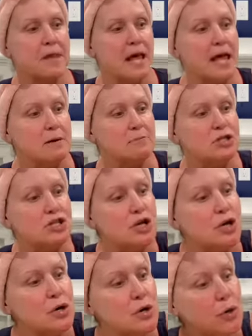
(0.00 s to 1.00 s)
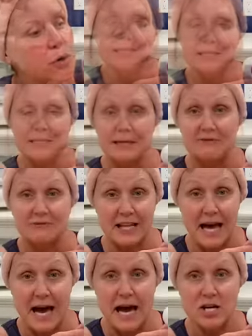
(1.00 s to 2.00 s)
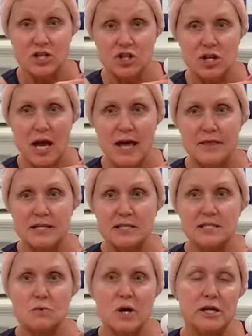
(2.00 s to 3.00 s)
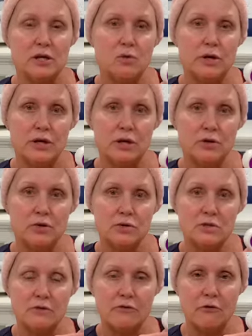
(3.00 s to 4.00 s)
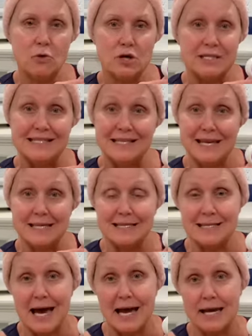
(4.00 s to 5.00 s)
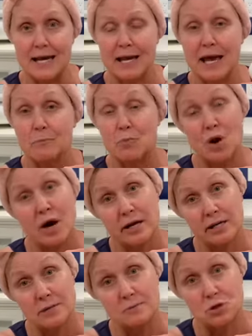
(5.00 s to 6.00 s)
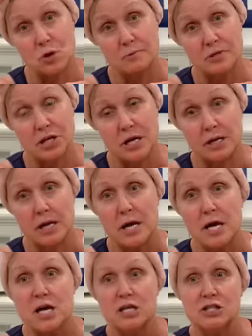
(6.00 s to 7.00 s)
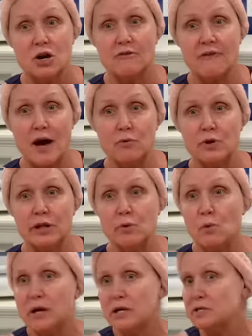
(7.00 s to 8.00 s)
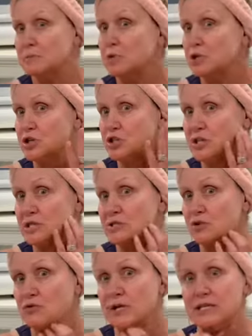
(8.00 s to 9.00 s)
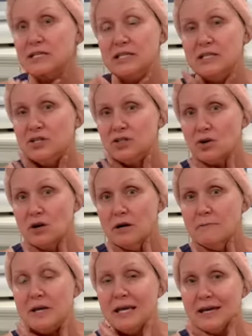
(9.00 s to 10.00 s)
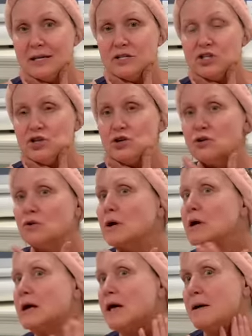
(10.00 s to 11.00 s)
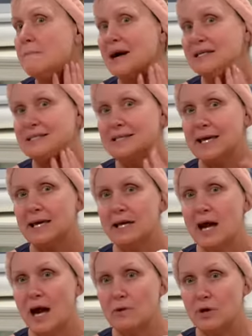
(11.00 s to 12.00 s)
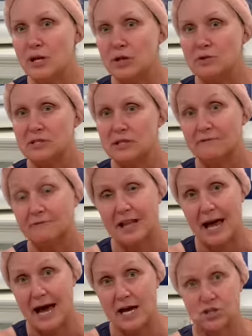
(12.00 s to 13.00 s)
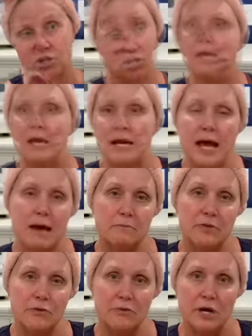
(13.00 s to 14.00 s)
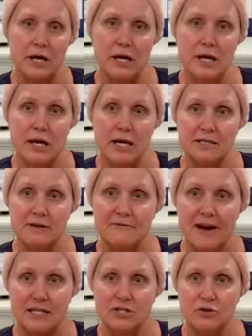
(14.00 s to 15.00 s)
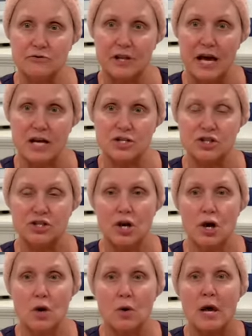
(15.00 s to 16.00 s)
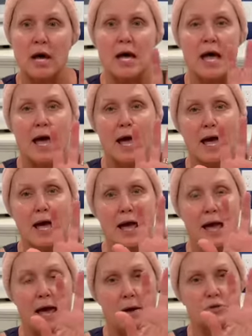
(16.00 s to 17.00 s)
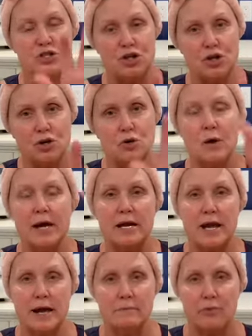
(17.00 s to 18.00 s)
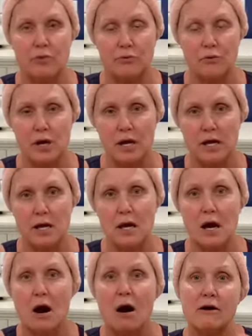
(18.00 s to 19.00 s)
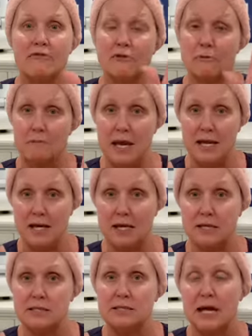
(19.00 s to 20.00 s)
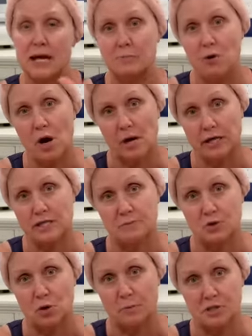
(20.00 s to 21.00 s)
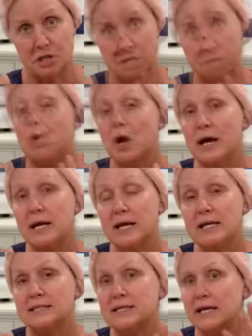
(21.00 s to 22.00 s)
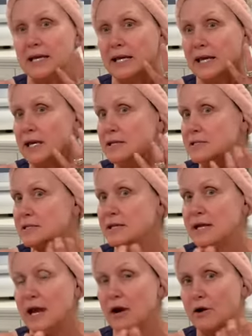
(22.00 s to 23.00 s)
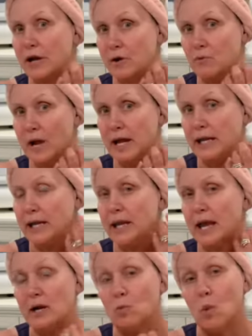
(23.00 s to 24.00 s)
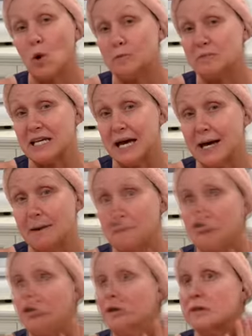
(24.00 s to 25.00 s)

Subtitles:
M2 is a flash, and this is what you would use for skin tightening and product absorption. So if I really wanted to push this green tea serum into my skin, I would use the flash. And then M3 is a faster flash. So M2 and M3 are for maintenance and product absorption. M1 is going to get the area ready and warmed up for